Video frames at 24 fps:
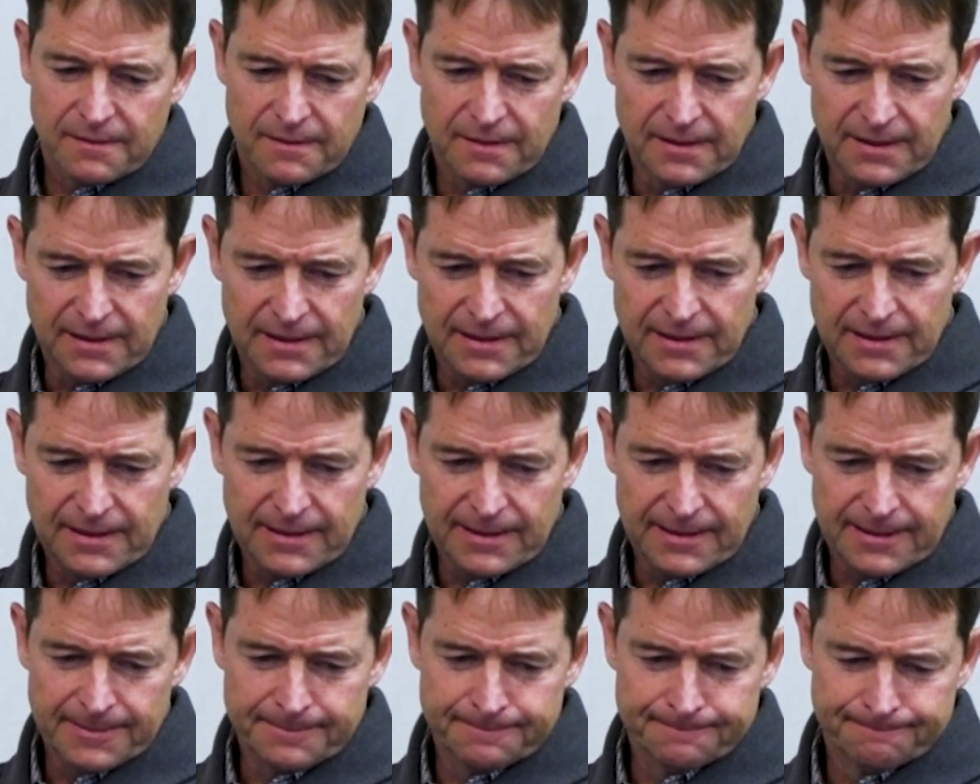
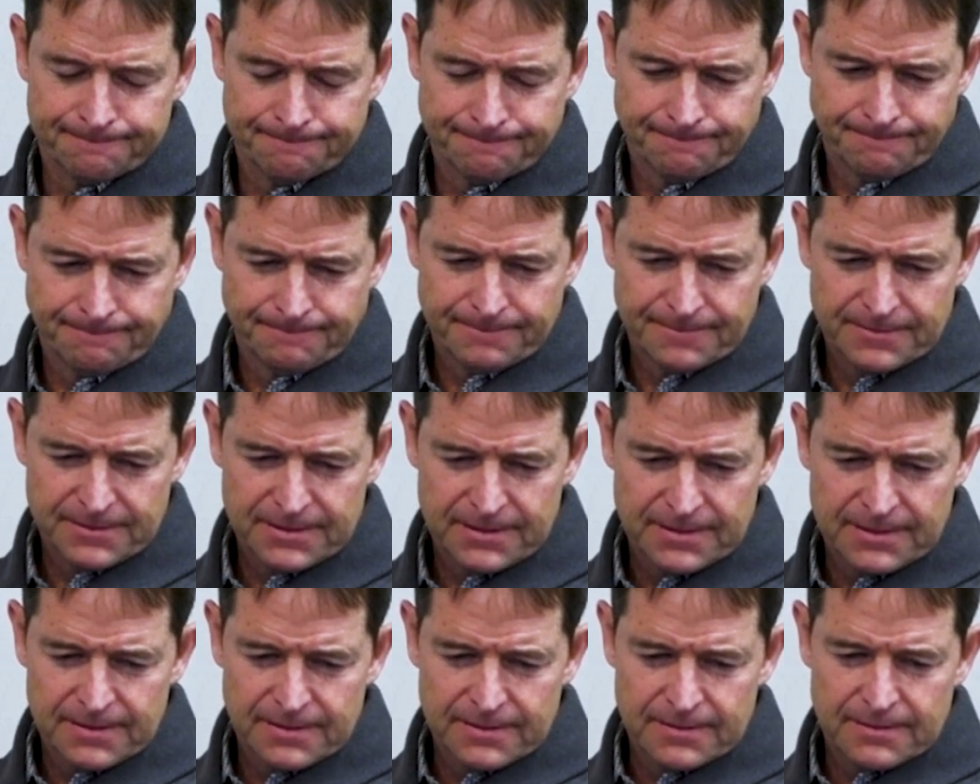I
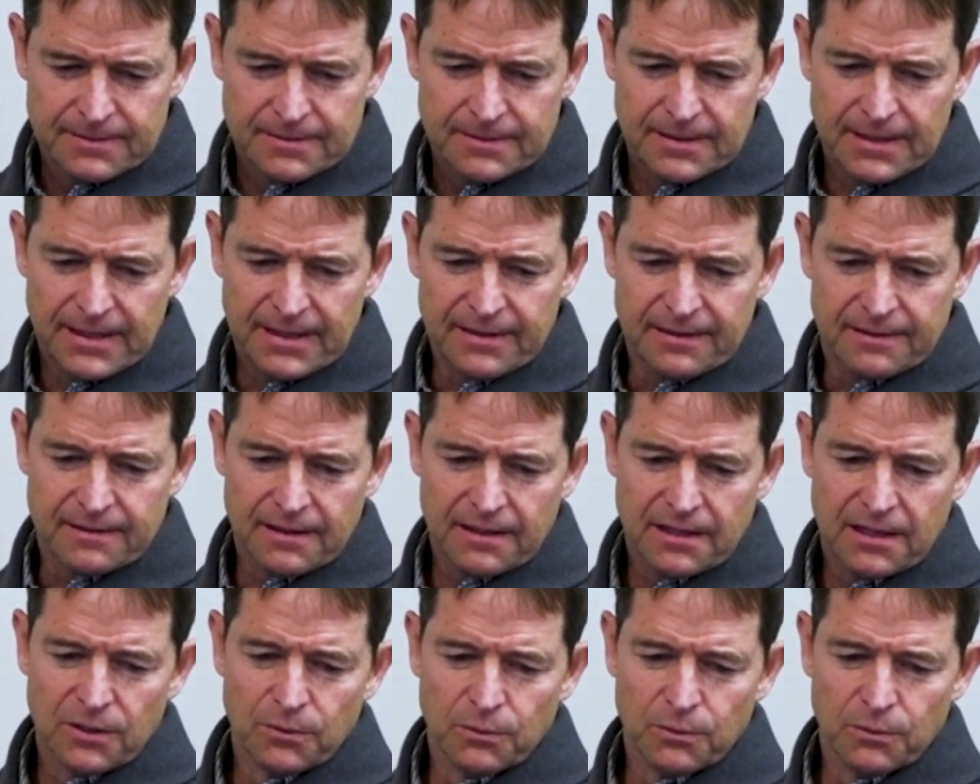think